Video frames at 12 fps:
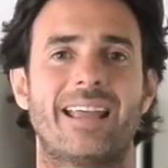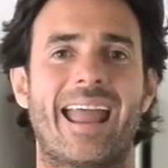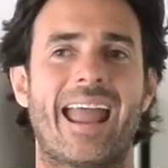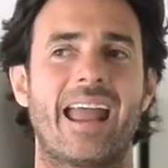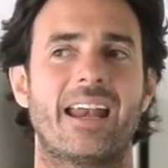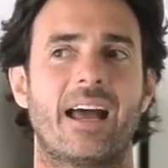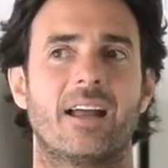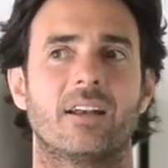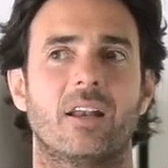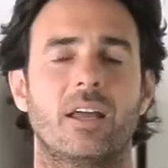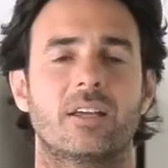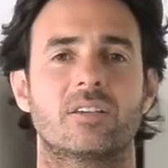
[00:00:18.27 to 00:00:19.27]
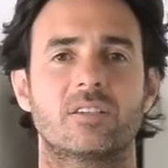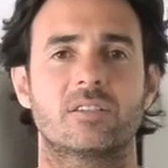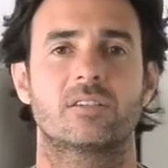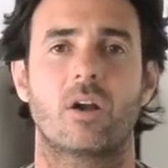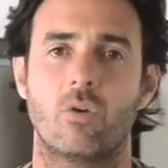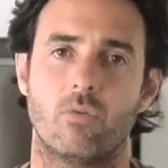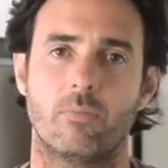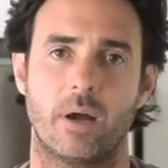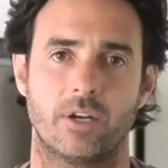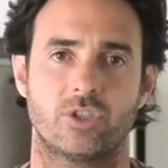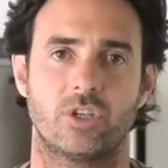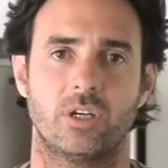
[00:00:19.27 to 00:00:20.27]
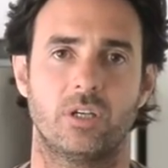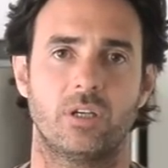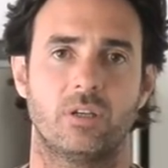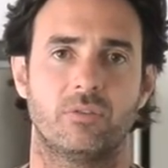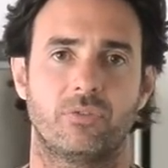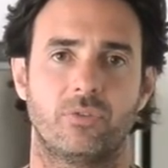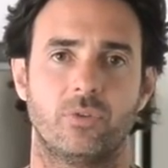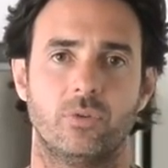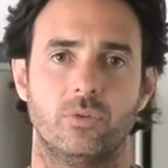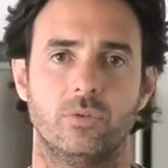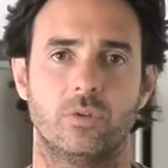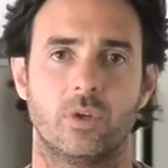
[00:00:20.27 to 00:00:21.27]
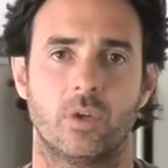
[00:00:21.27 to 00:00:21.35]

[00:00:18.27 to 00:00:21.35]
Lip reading: and unlike so much Indian food,